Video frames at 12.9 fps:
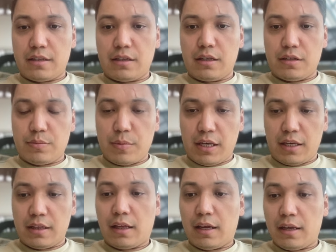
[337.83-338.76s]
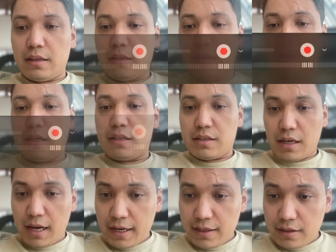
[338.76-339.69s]
he's making an
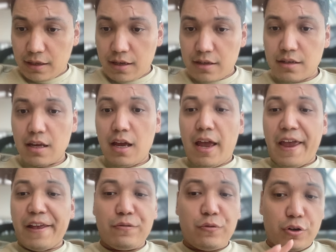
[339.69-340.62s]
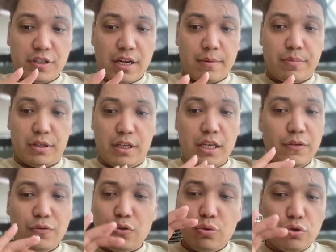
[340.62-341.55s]
site, yes. And for example,
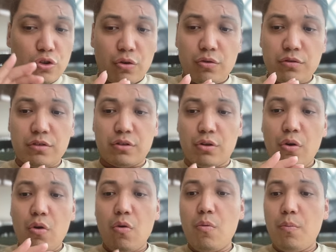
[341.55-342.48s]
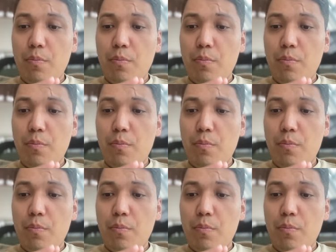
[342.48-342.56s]
if you don't know